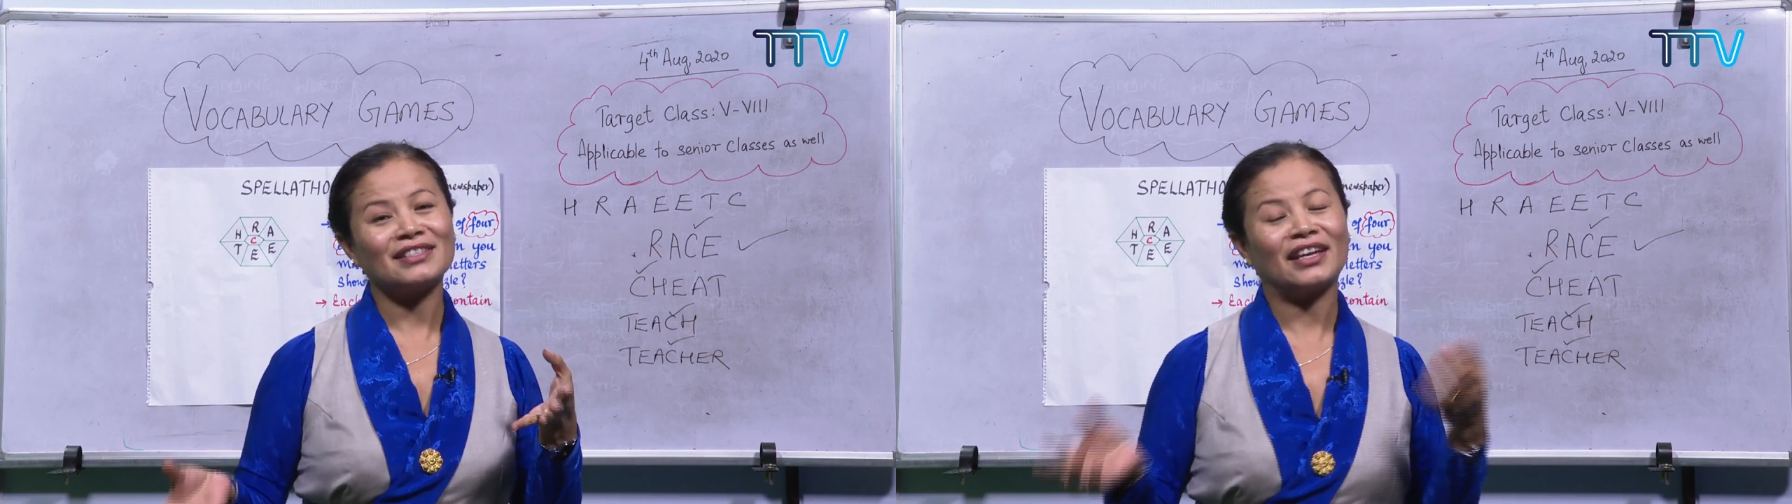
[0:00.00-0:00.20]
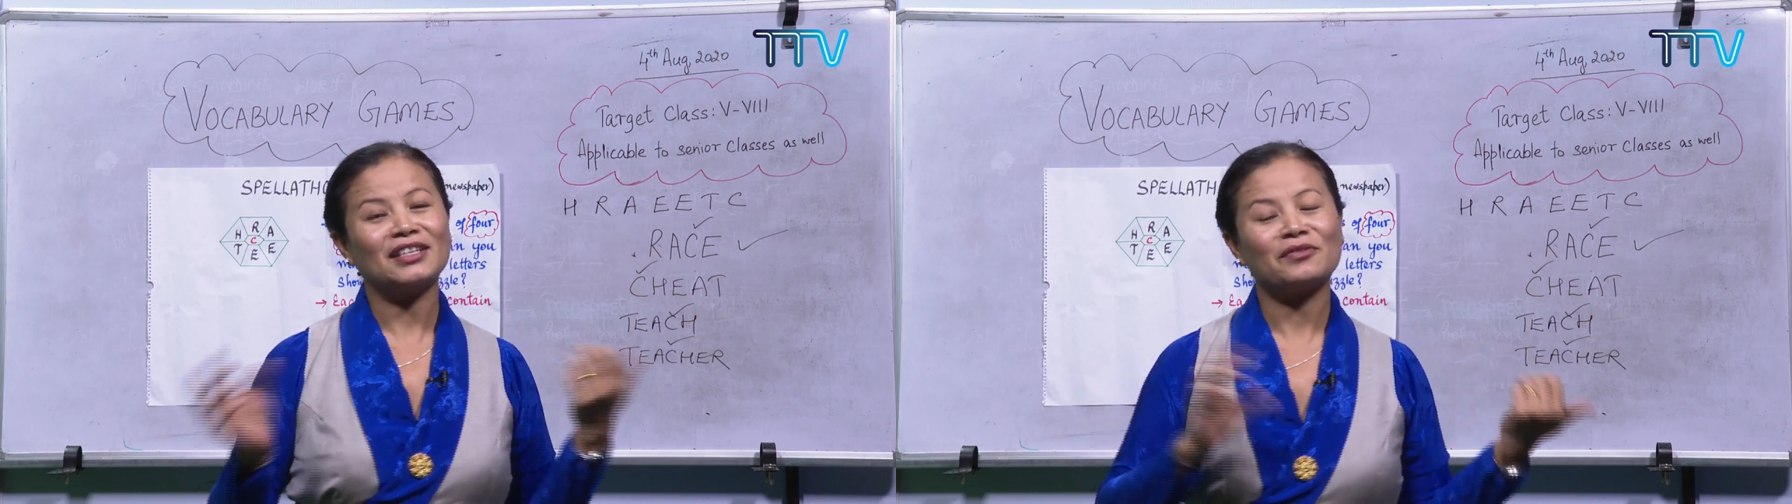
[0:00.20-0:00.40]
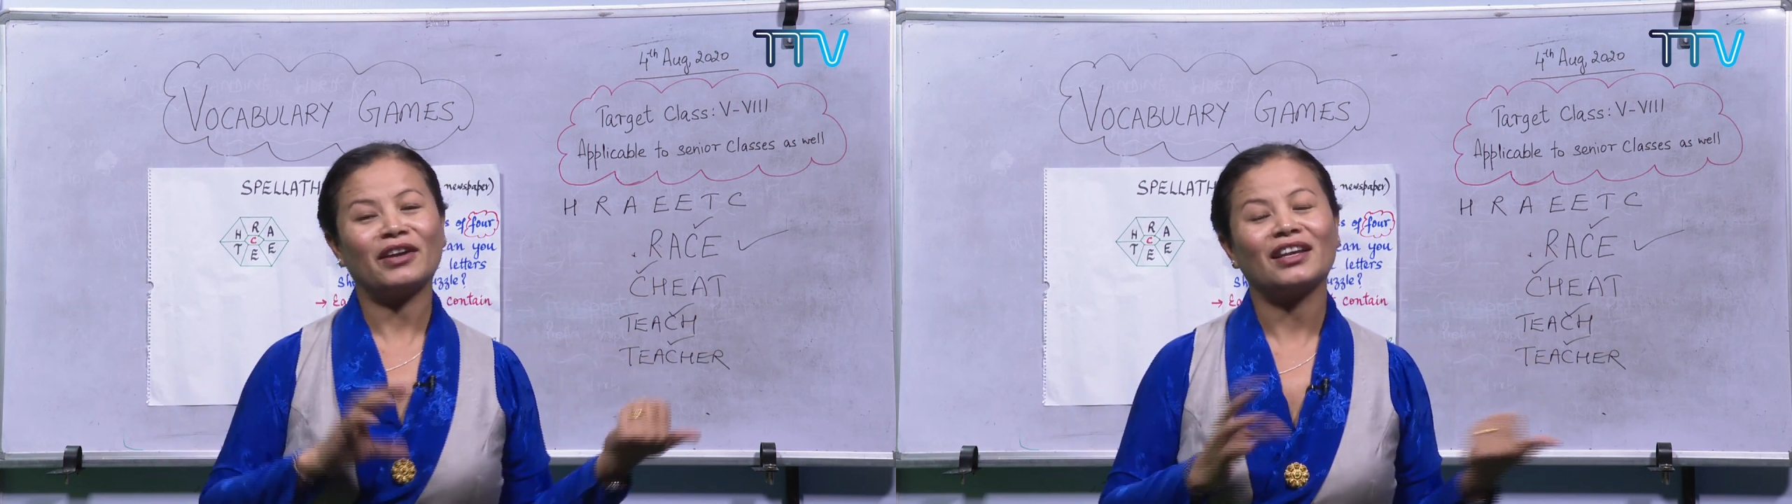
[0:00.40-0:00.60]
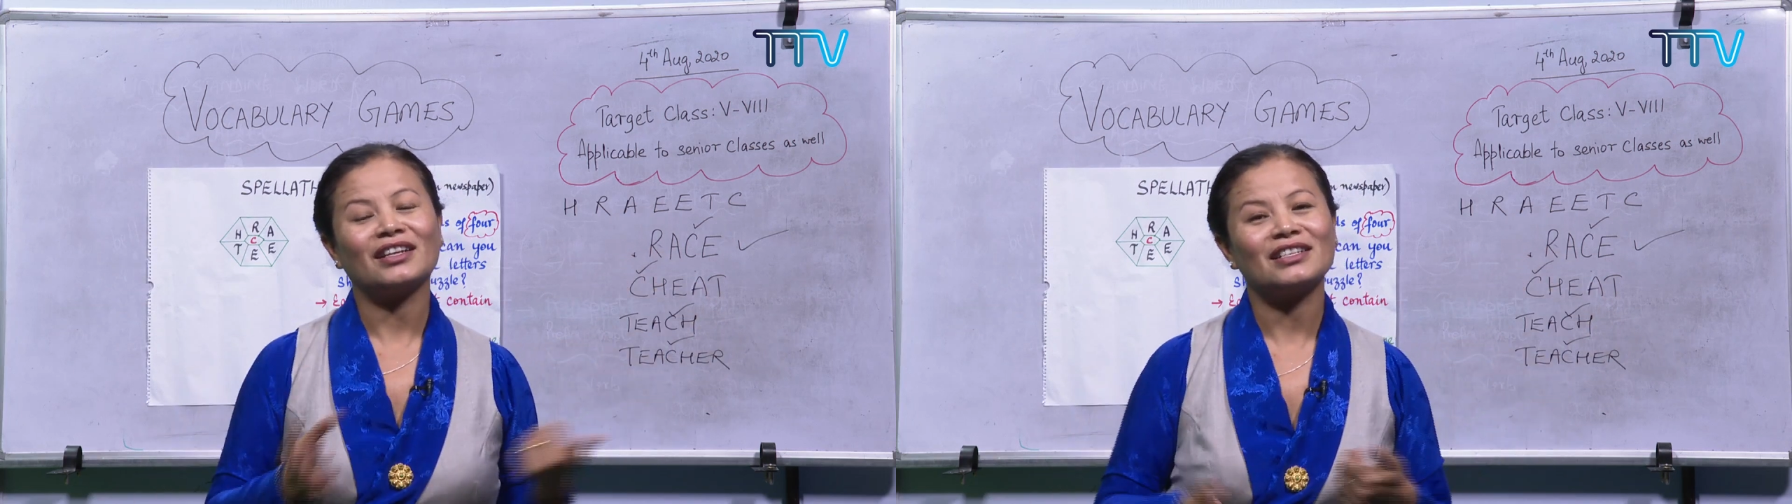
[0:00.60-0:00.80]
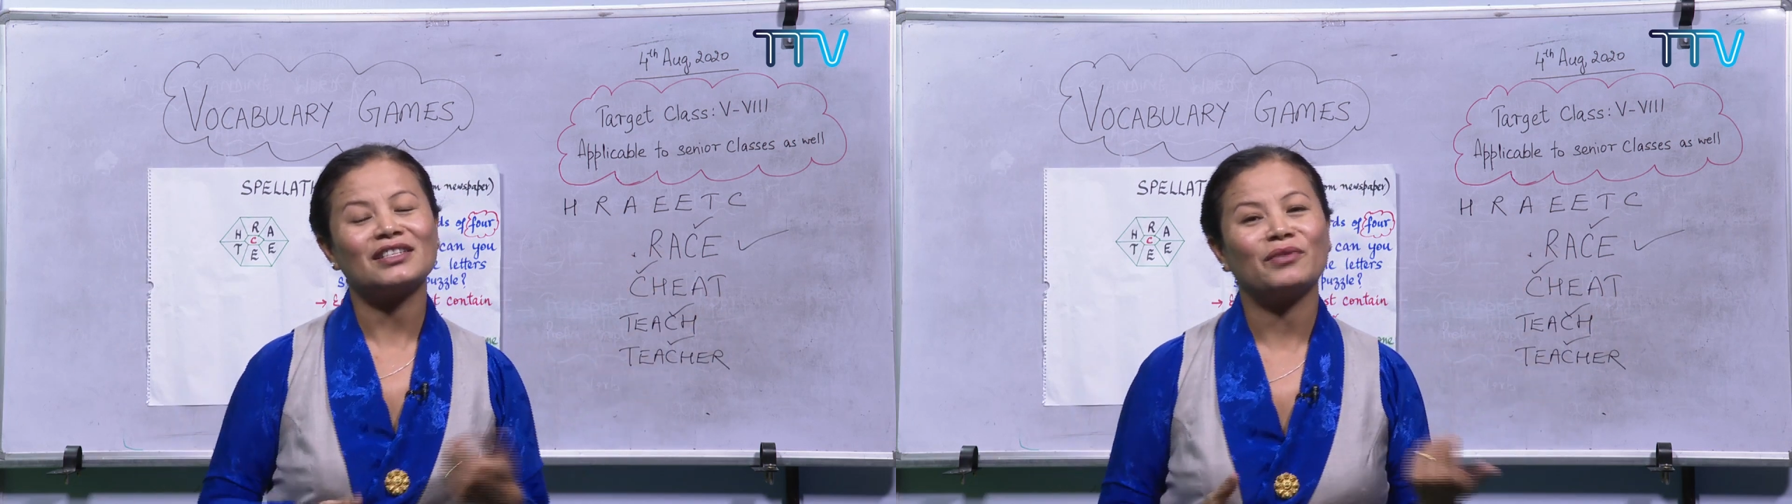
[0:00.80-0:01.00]
That's why
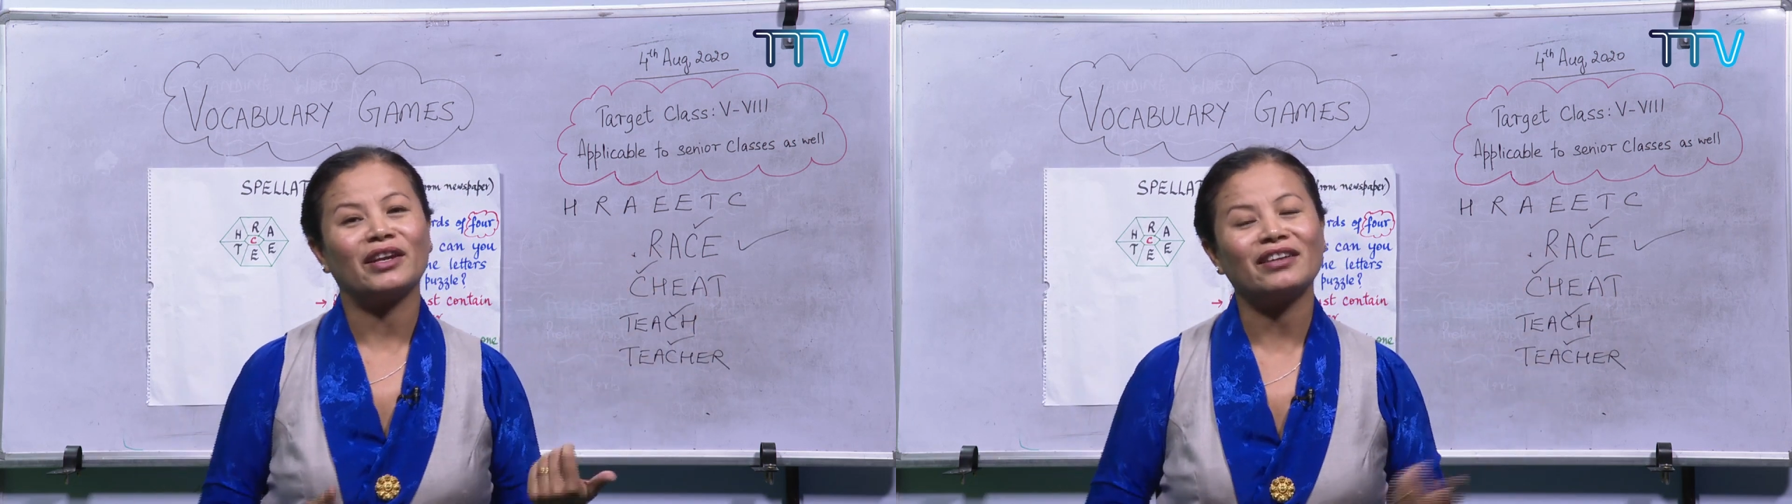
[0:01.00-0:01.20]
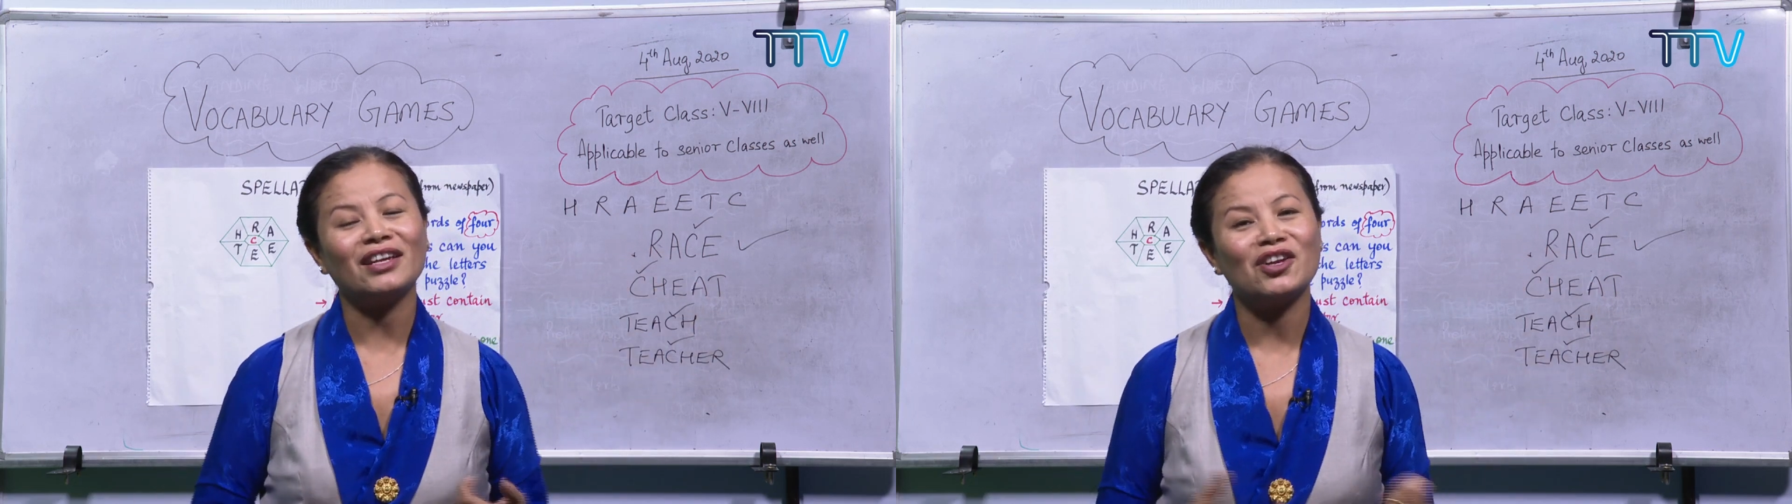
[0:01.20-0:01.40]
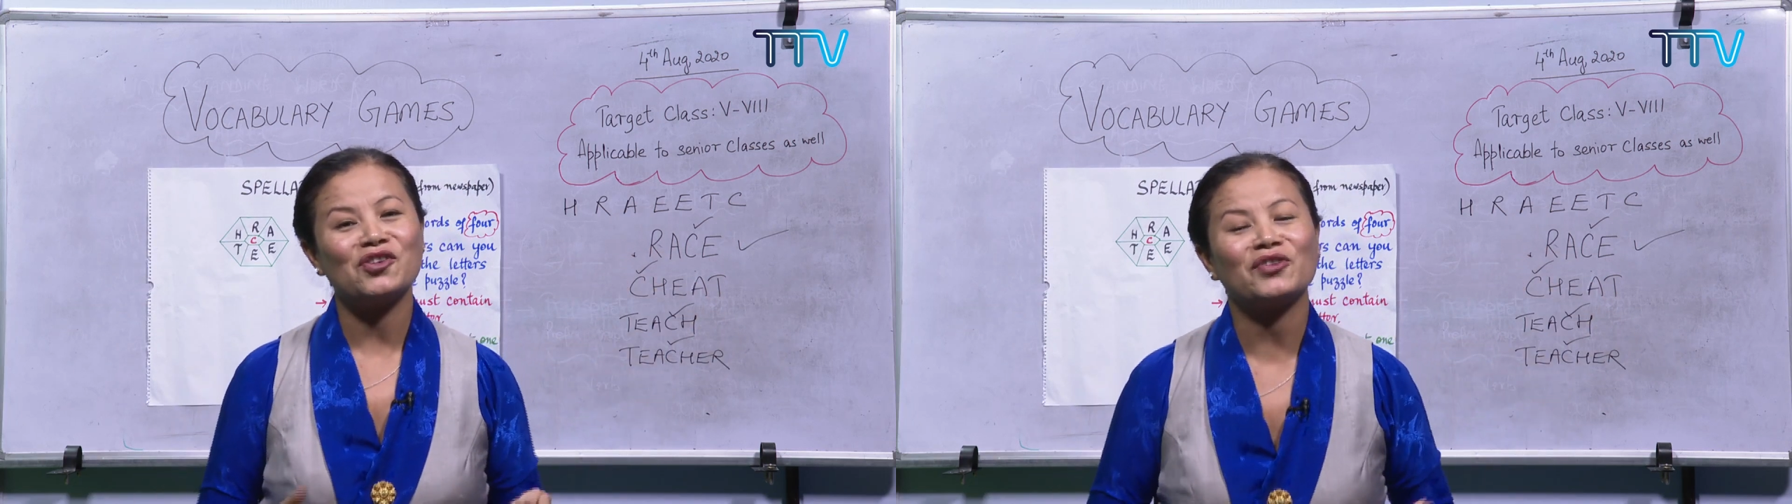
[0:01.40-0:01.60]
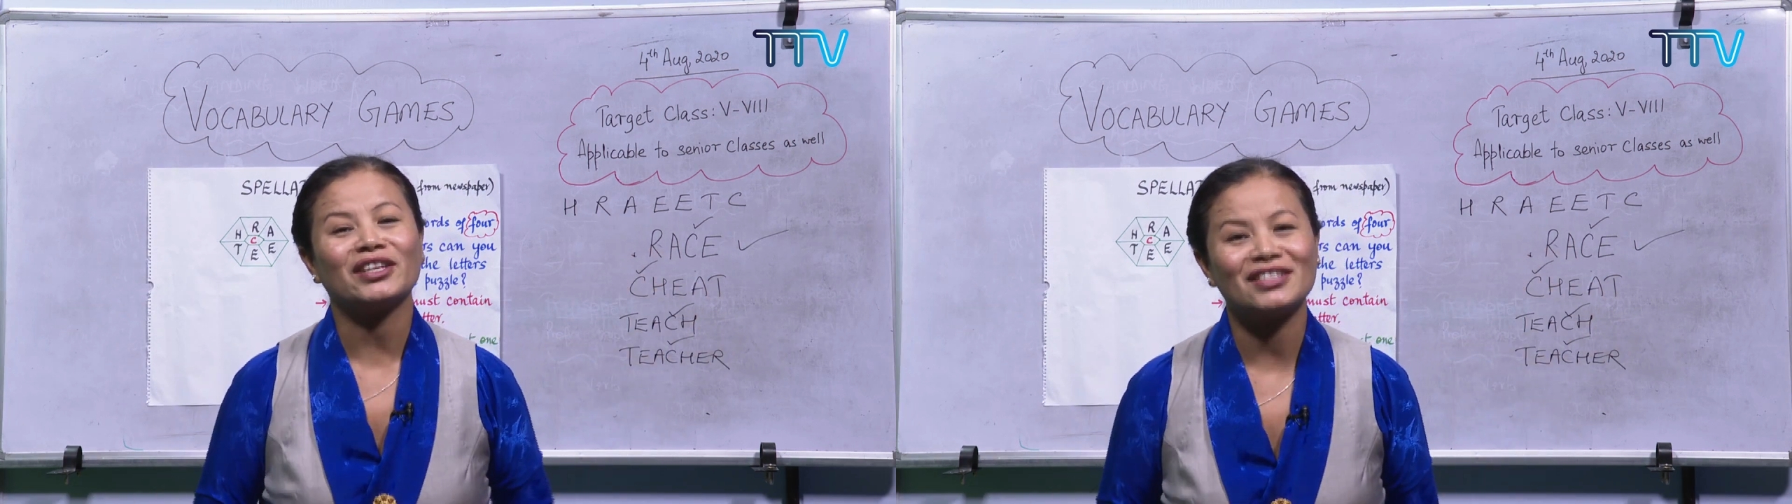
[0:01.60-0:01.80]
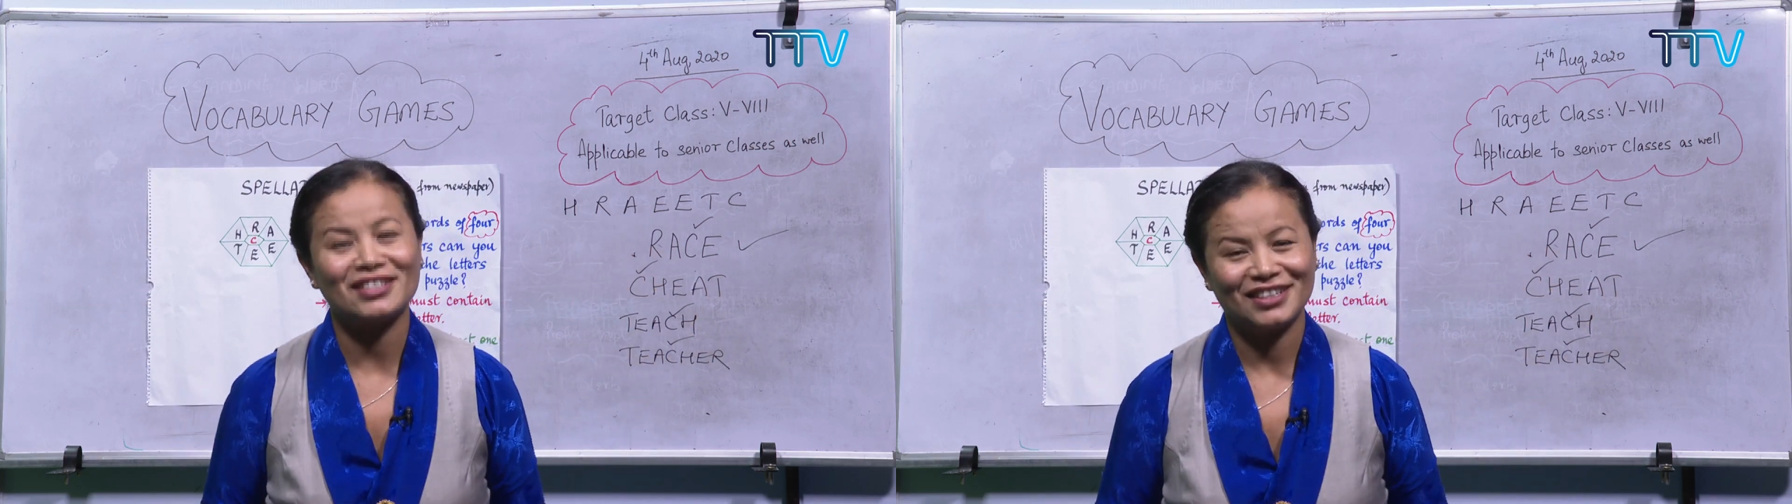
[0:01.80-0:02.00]
it is very
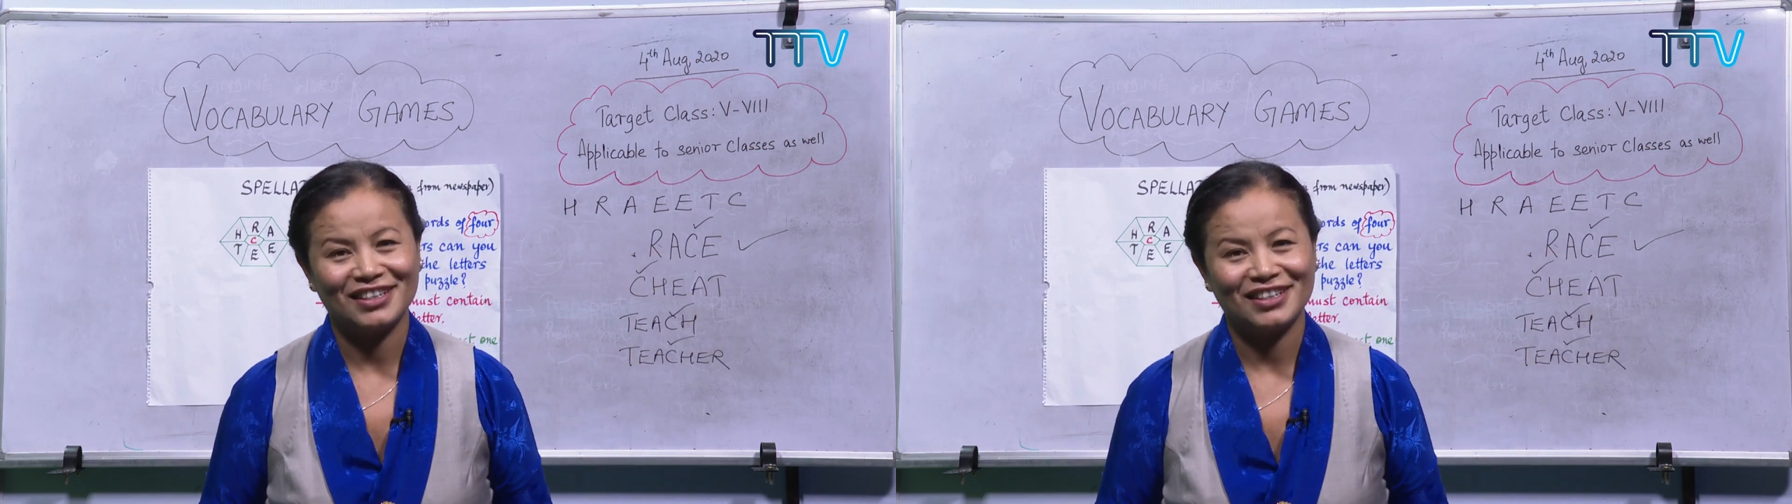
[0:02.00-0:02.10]
rich.